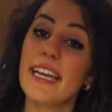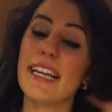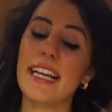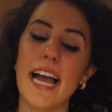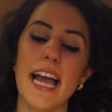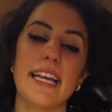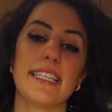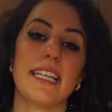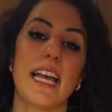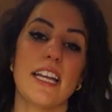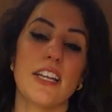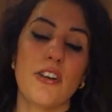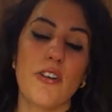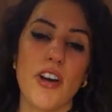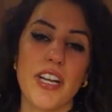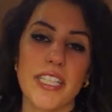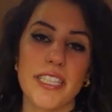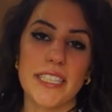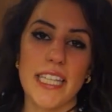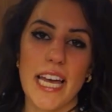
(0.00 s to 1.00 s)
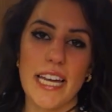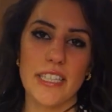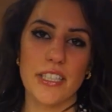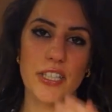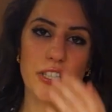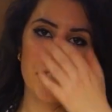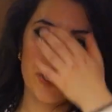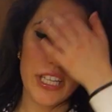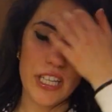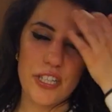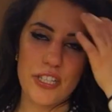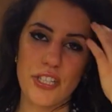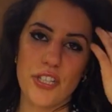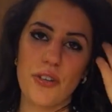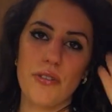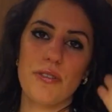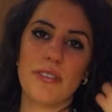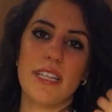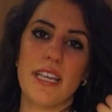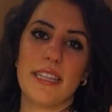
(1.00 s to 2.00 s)
Guys, I know on a lot of cooking
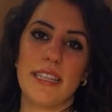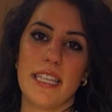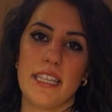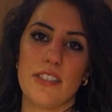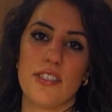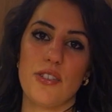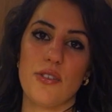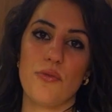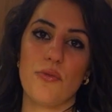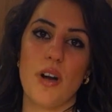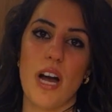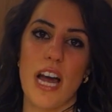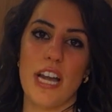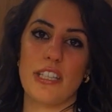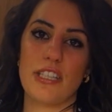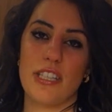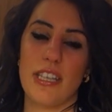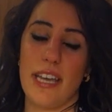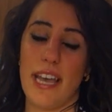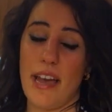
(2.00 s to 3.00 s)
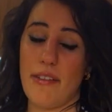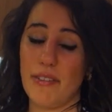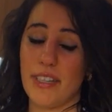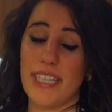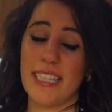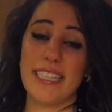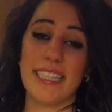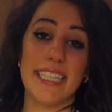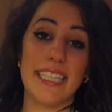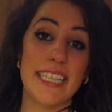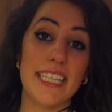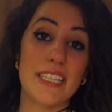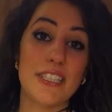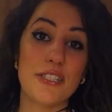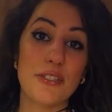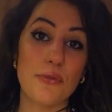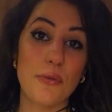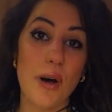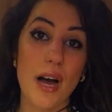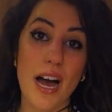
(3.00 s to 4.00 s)
shows and things you watch, they have a cleaning
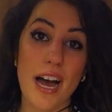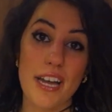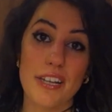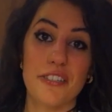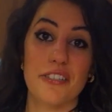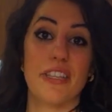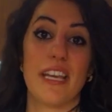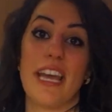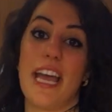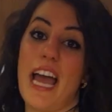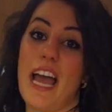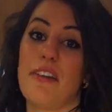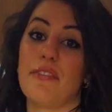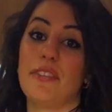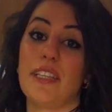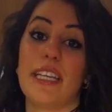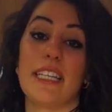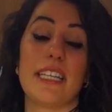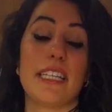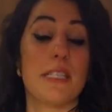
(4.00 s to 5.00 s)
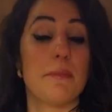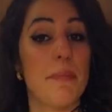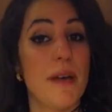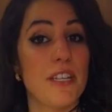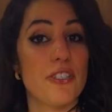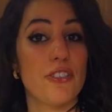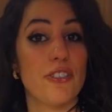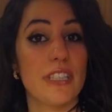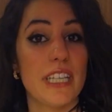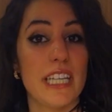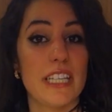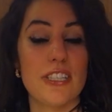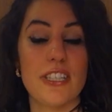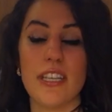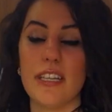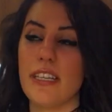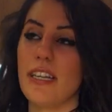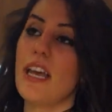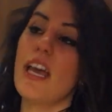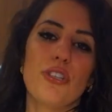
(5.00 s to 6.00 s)
squad or they have like a special
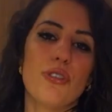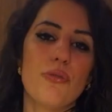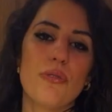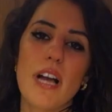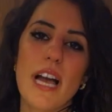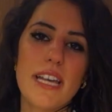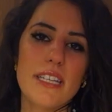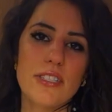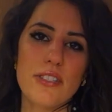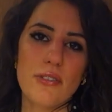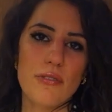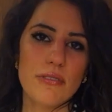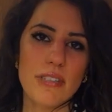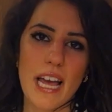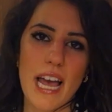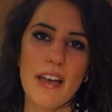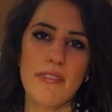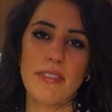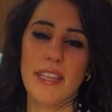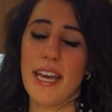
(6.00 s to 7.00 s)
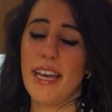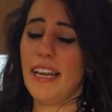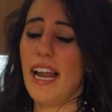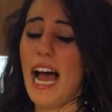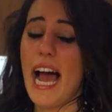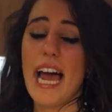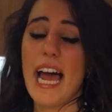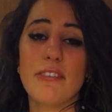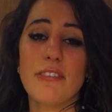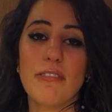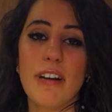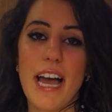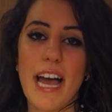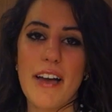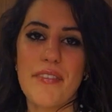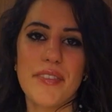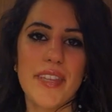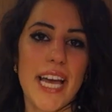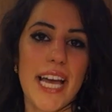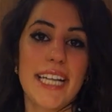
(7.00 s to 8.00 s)
kitchen. You guys don't have that. don't
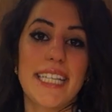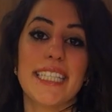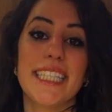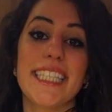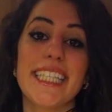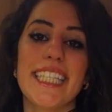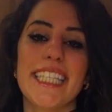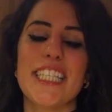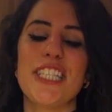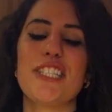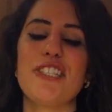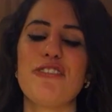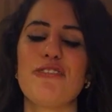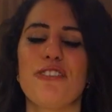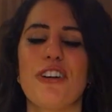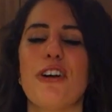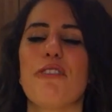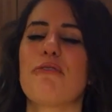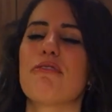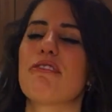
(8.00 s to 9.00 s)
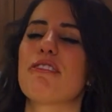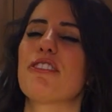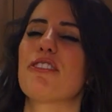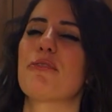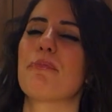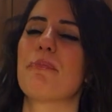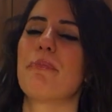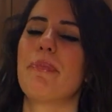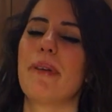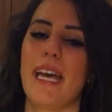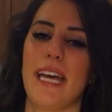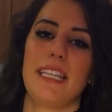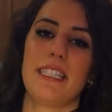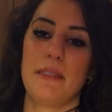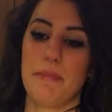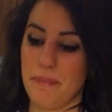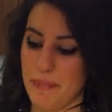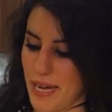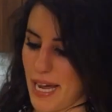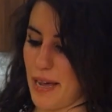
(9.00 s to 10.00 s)
have that. Clean as you go is your
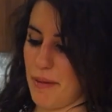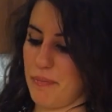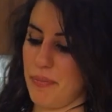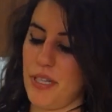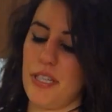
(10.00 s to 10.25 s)
best bet.